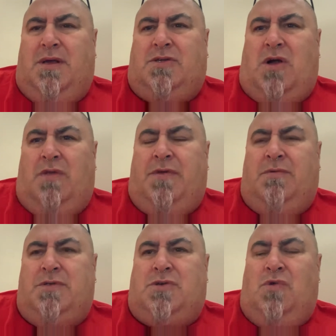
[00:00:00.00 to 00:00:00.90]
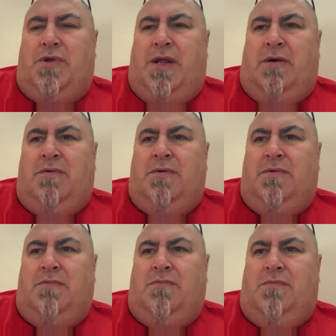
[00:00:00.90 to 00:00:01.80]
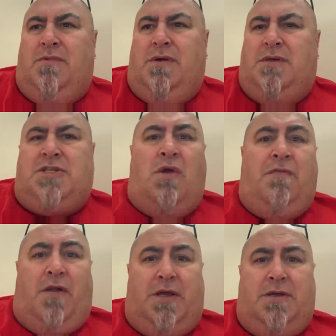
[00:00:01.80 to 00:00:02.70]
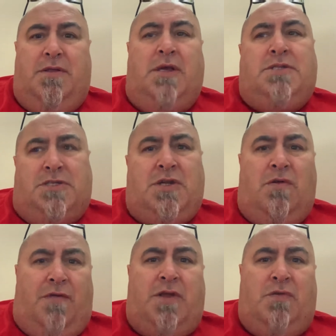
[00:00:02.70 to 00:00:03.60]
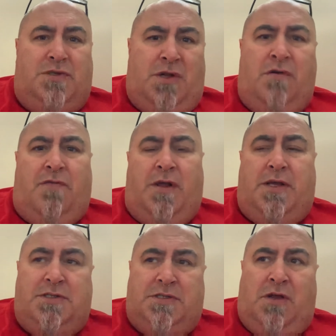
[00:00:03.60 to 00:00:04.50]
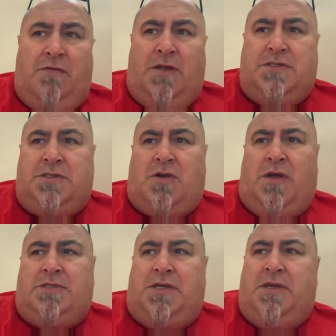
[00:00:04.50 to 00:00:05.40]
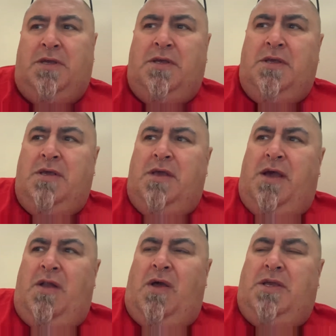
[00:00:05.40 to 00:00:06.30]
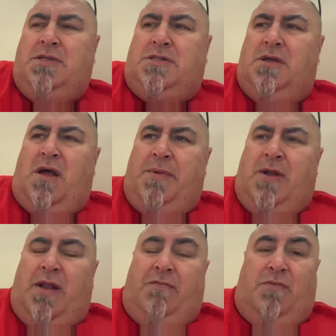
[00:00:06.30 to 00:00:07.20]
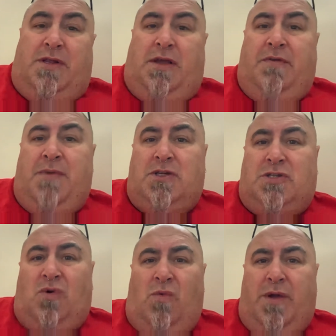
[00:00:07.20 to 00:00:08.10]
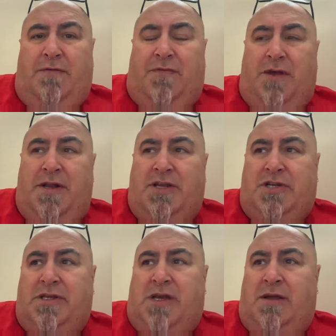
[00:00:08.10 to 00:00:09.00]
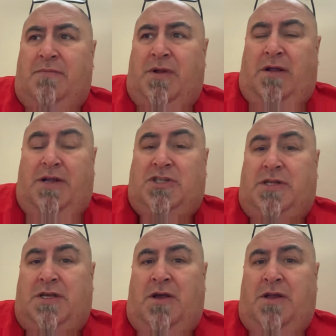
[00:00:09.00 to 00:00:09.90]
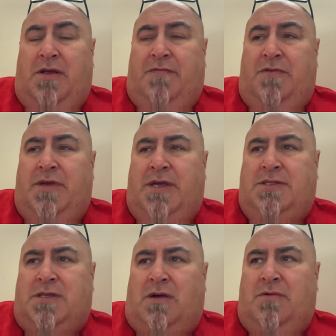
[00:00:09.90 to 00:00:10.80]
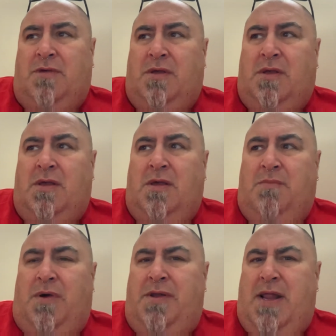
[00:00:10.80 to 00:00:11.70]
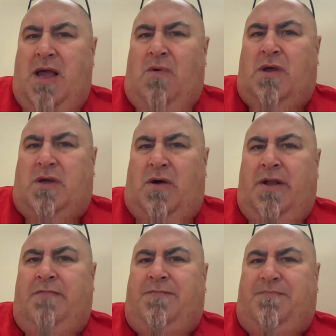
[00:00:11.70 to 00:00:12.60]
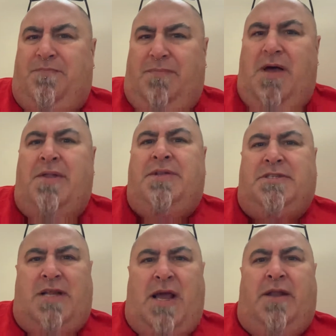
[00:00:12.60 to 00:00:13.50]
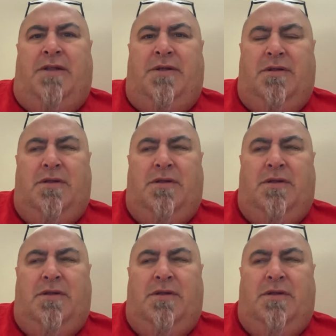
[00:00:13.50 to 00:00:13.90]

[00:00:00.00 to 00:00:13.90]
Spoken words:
can't think what it's called now. A snowflake. It's a snowflake. You're a snowflake. It's a snowflake society. And I used to, I mean, I never really gave it much thought when I initially heard it a few years ago. But now I kind of understand